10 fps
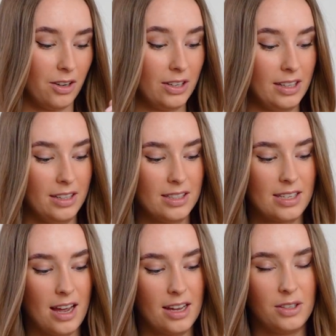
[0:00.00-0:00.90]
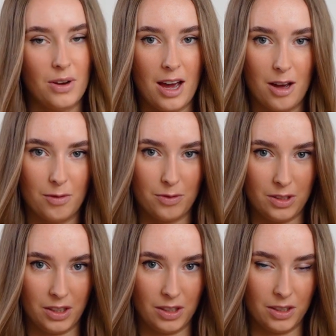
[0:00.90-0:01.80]
On the inside you have
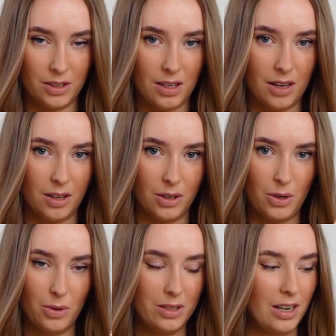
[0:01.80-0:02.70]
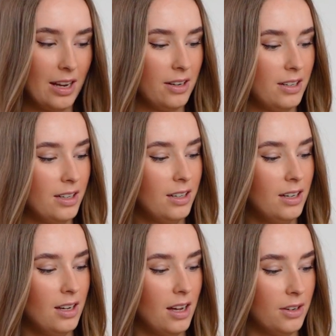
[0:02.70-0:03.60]
the gold leather,
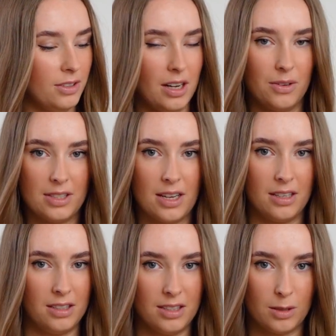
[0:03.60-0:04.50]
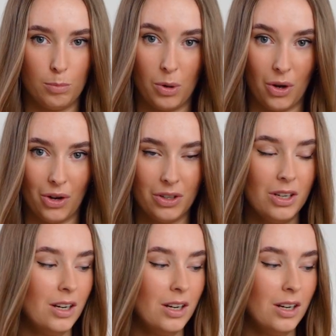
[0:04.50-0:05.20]
and on the outside it is blanc.